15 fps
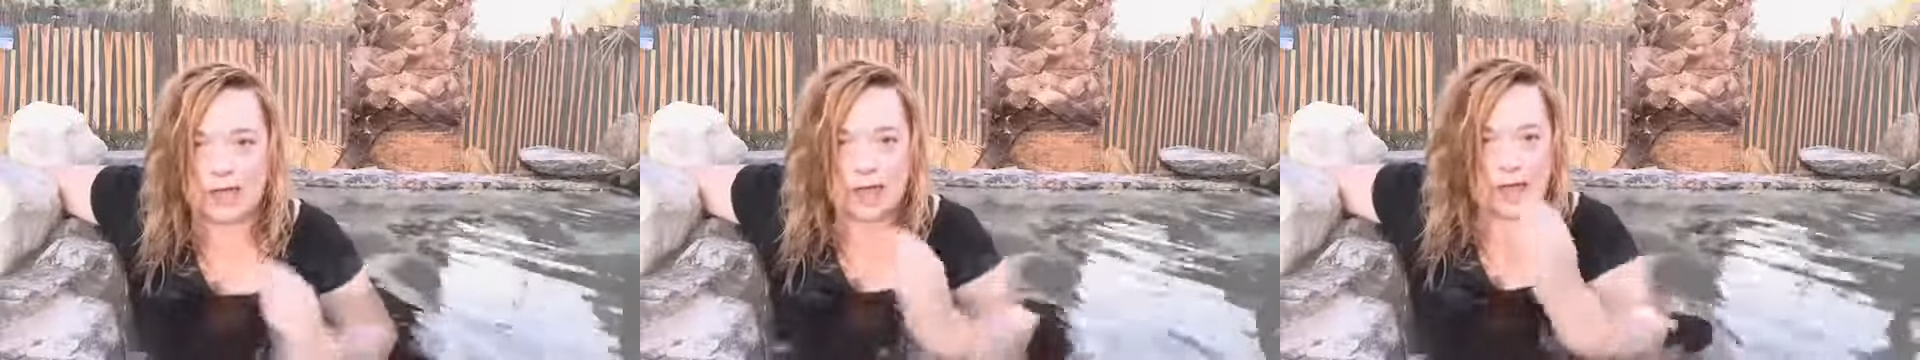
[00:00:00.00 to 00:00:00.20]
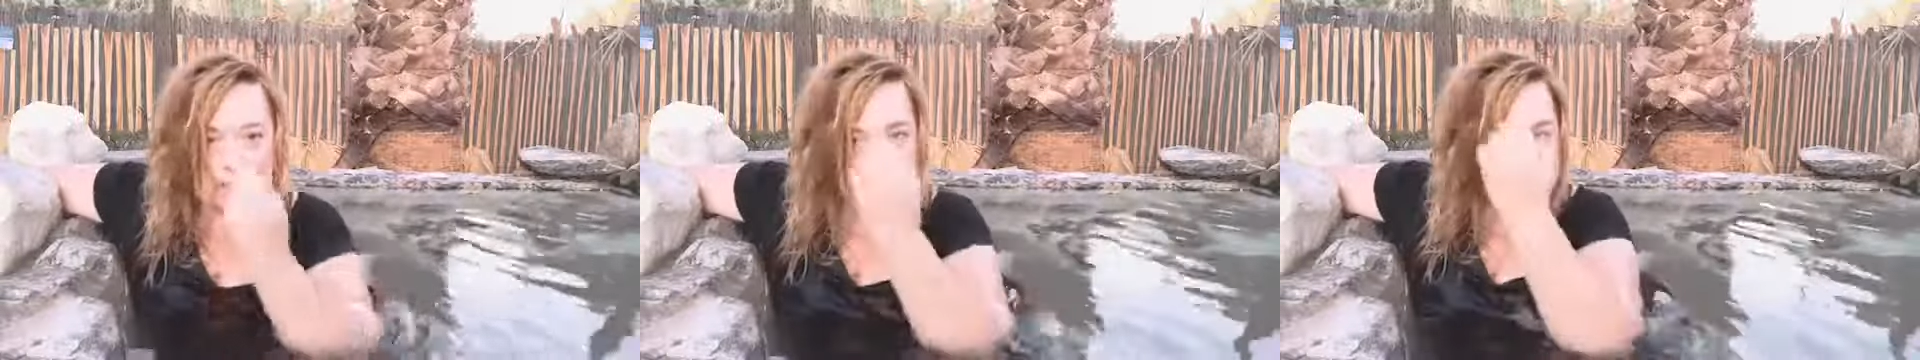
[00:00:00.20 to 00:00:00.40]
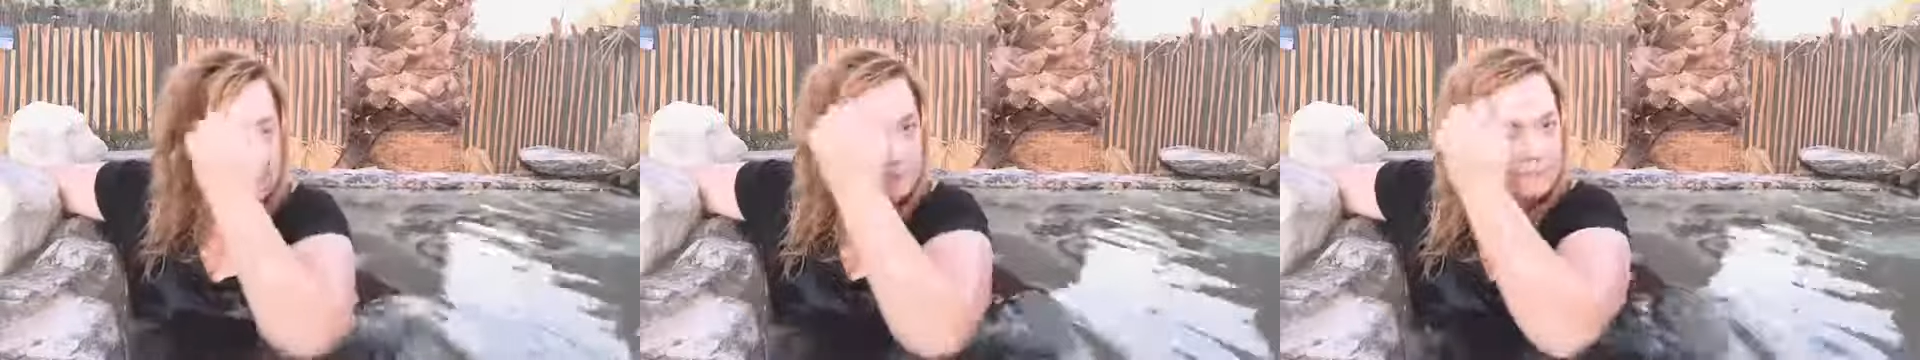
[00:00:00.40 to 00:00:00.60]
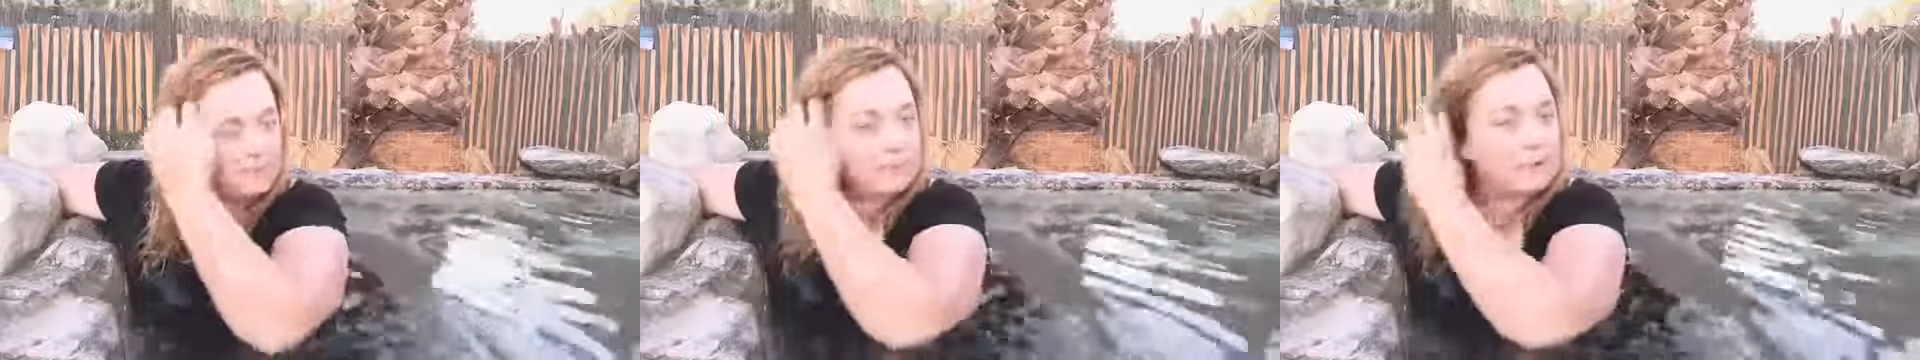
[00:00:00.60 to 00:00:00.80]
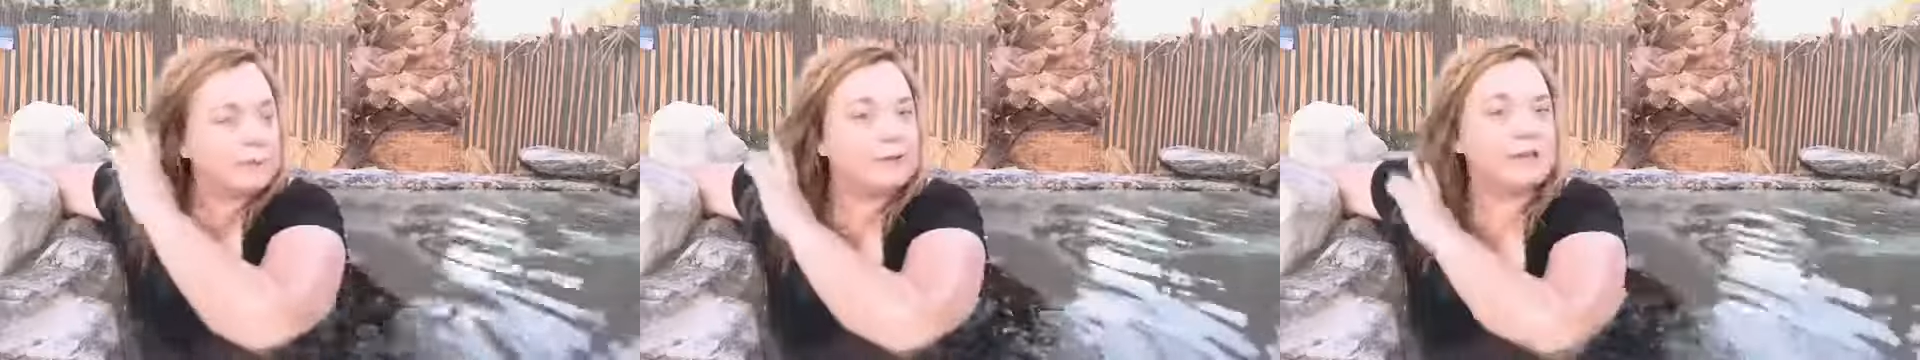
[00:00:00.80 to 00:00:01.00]
I come
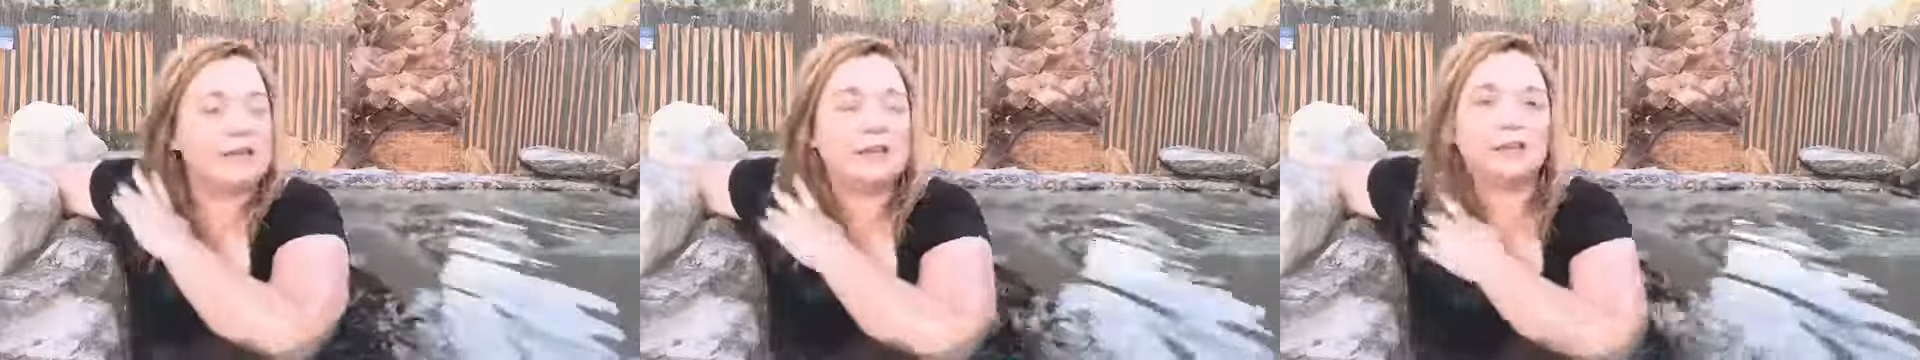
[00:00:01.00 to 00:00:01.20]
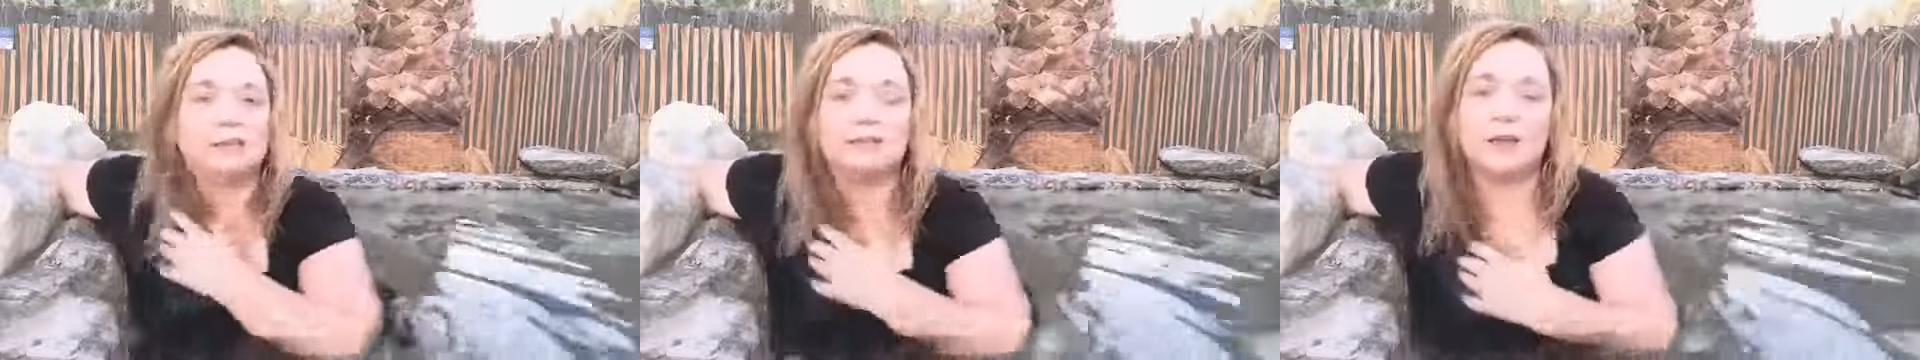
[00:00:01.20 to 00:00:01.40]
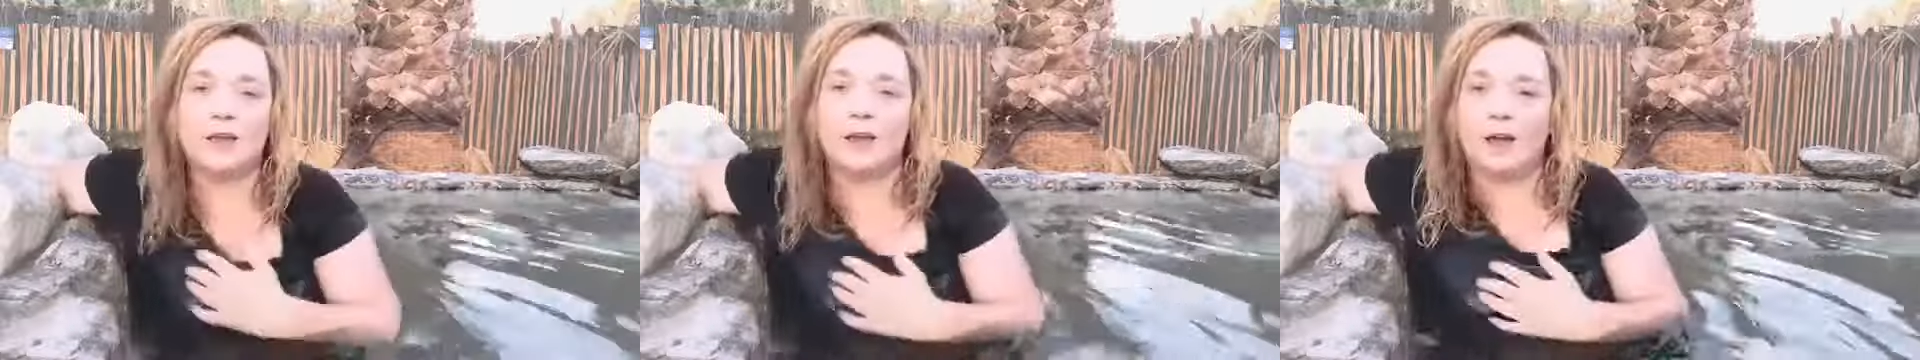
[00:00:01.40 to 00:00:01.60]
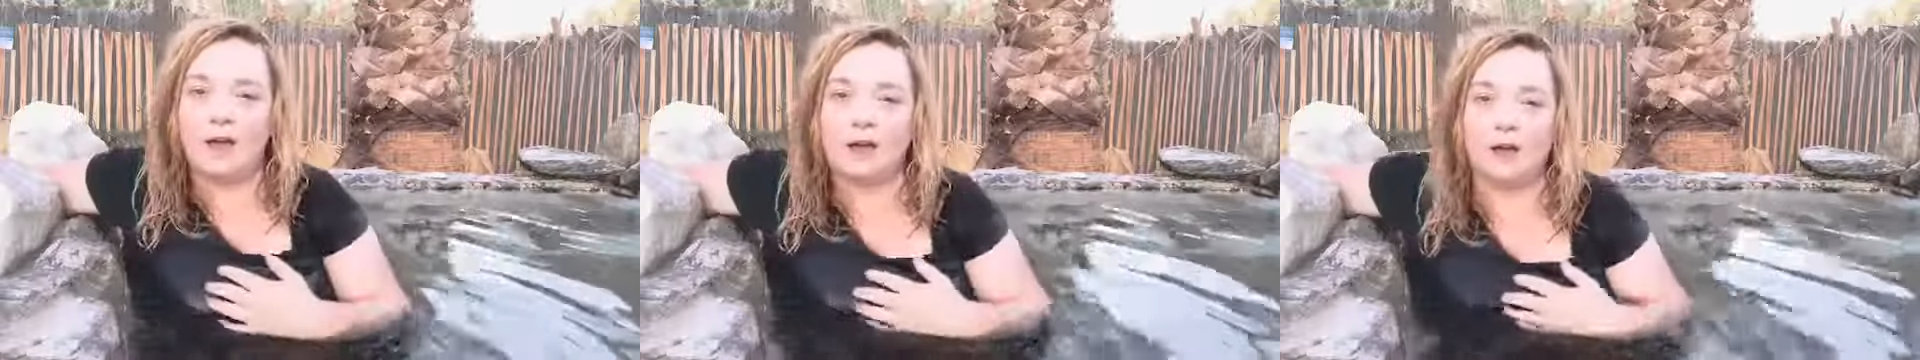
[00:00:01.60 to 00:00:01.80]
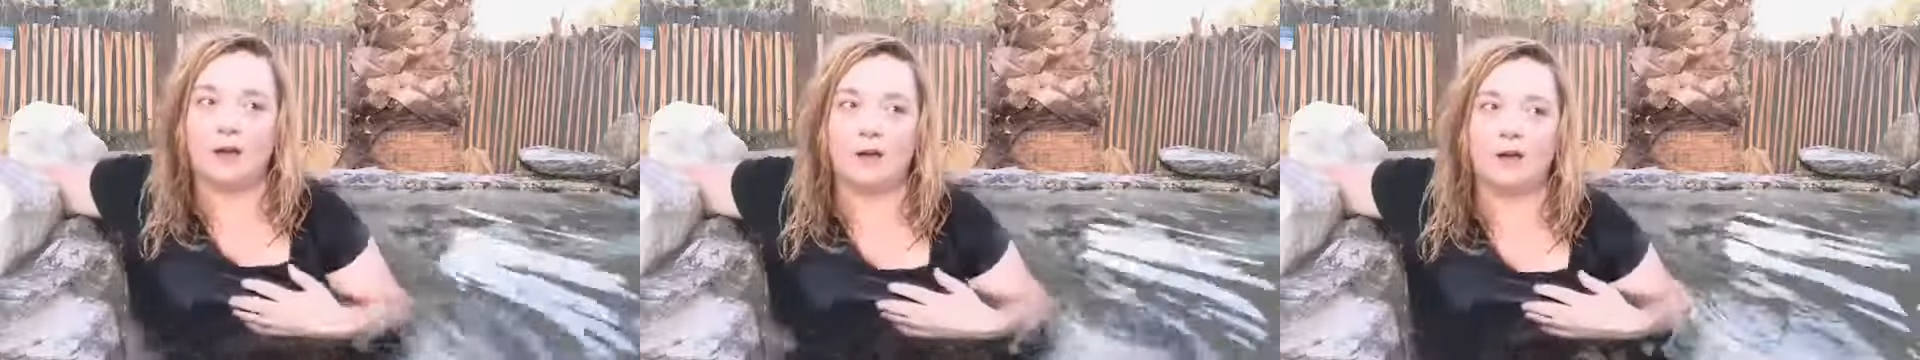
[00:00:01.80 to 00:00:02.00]
from a place
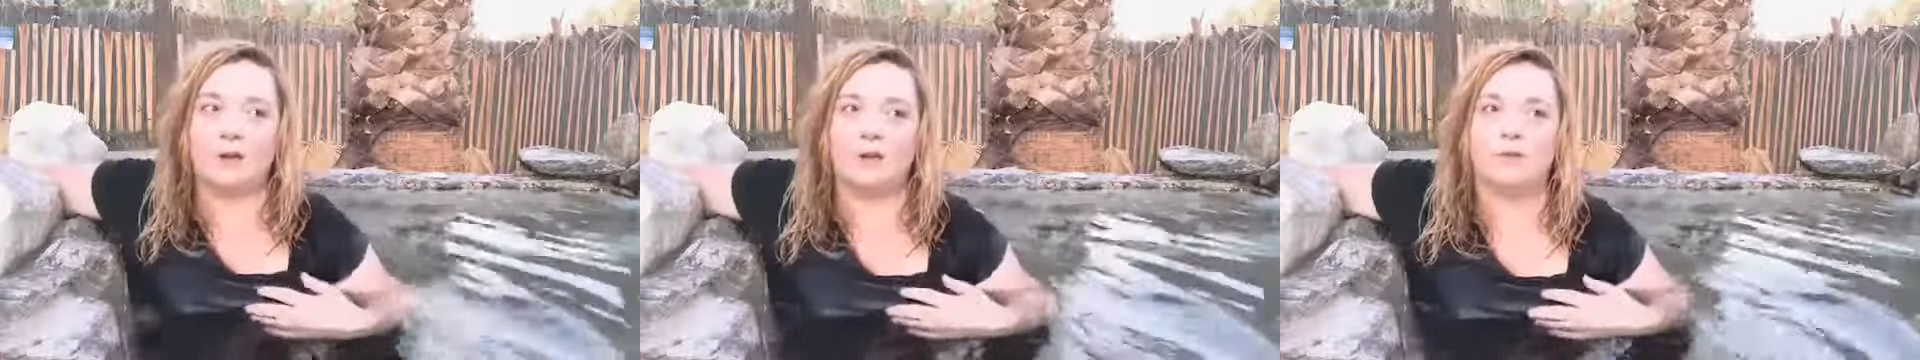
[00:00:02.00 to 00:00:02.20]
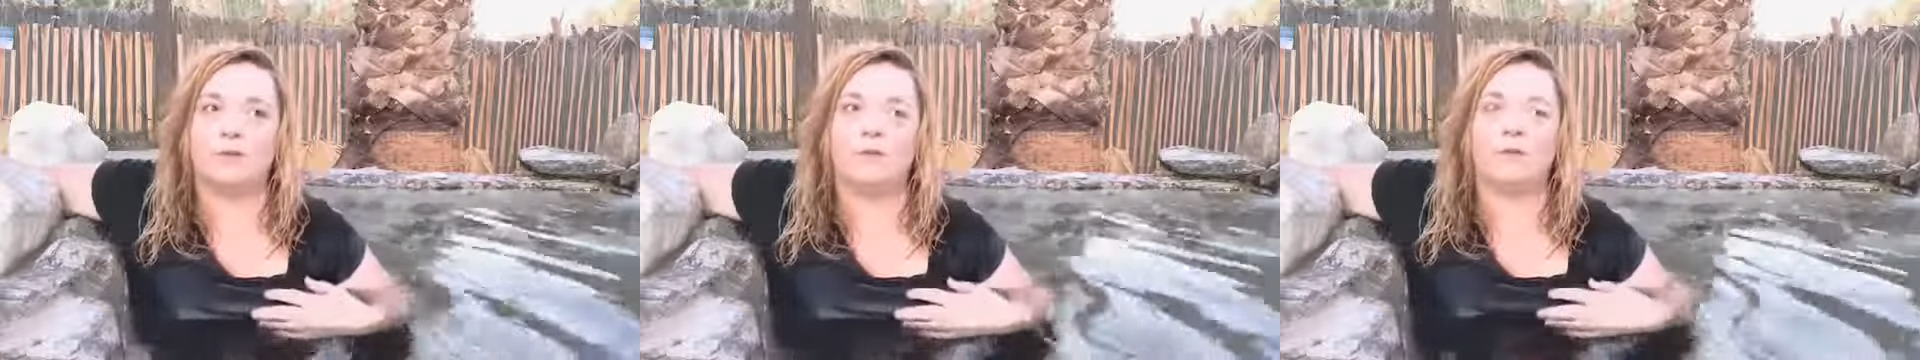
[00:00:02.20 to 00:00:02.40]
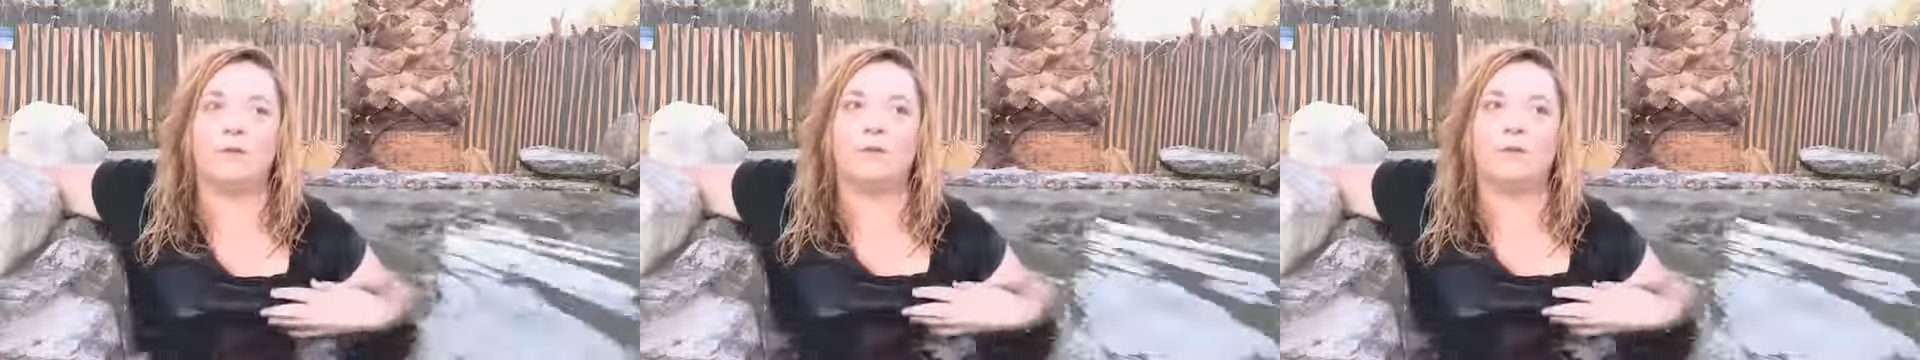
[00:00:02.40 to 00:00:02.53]
of